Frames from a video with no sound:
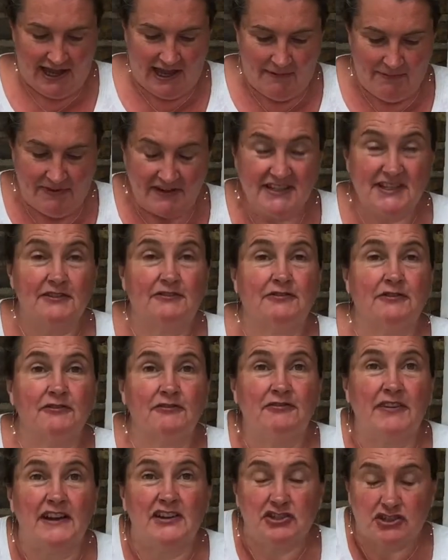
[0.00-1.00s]
the different
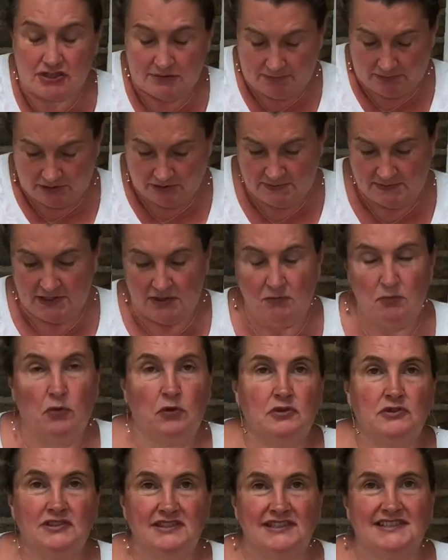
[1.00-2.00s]
vegetables. We don't
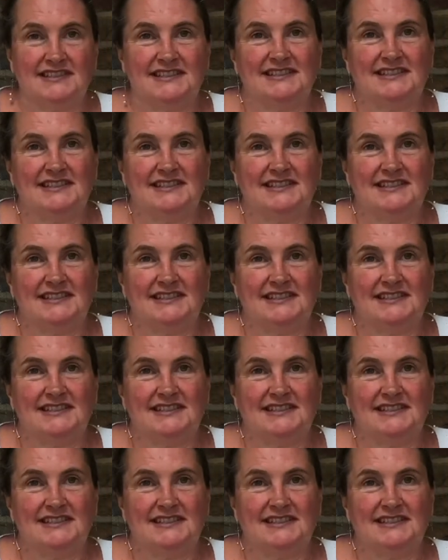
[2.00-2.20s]
want just